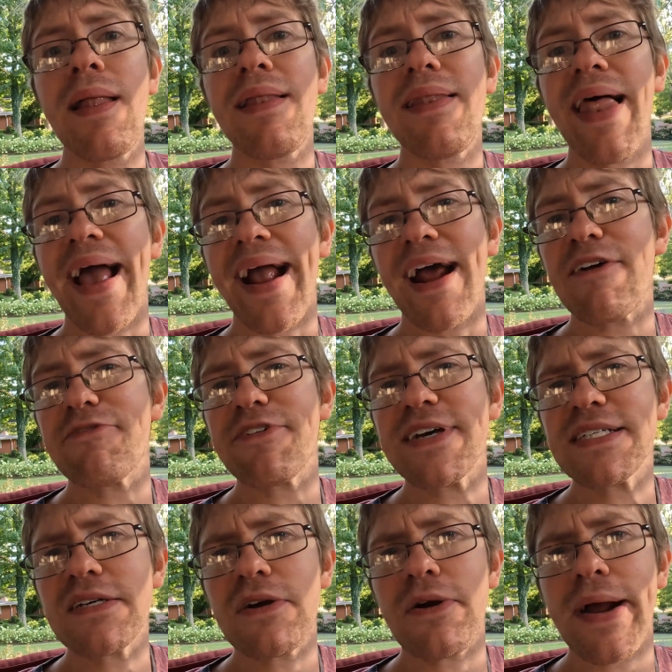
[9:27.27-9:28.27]
like our
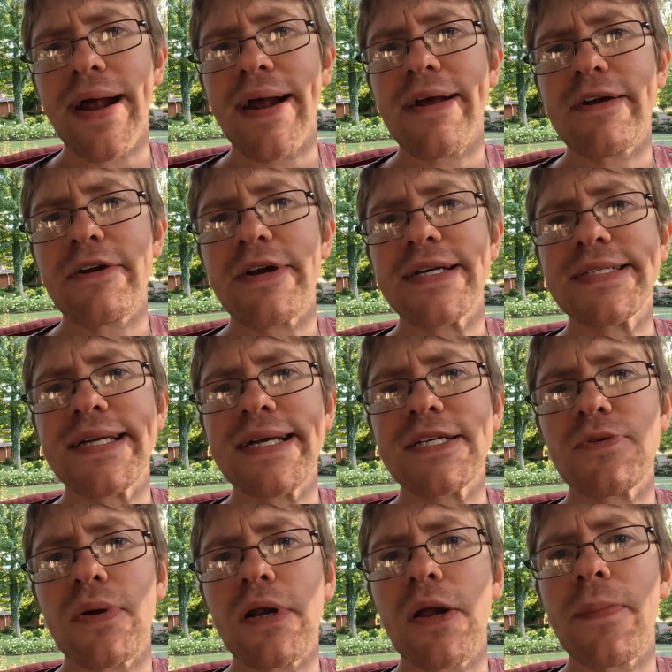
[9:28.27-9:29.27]
physical
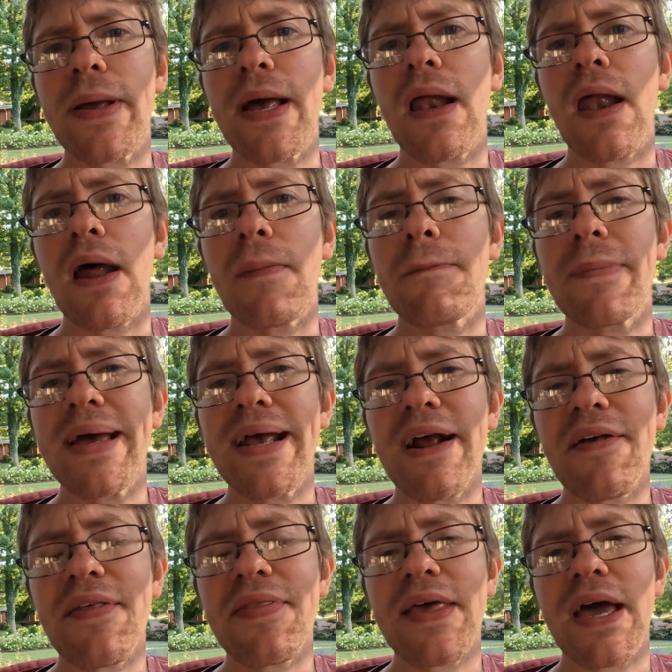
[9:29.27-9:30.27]
characteristics, one could be a lot
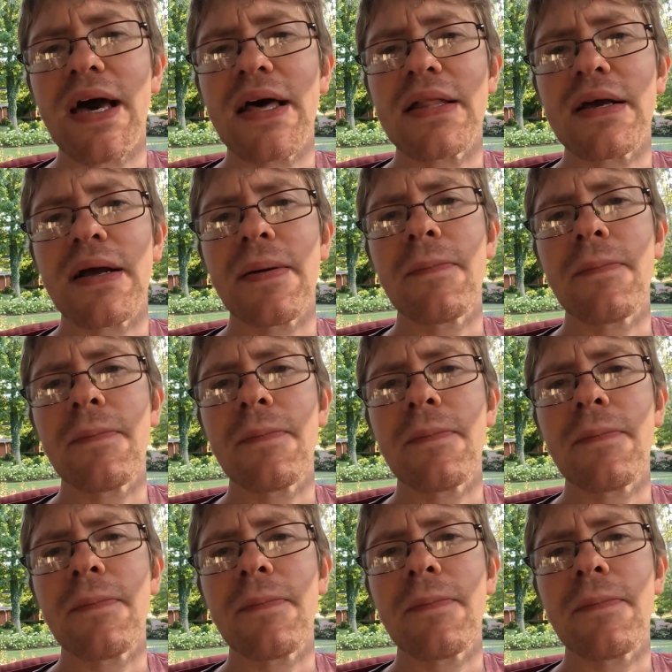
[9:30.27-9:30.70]
bigger than the other.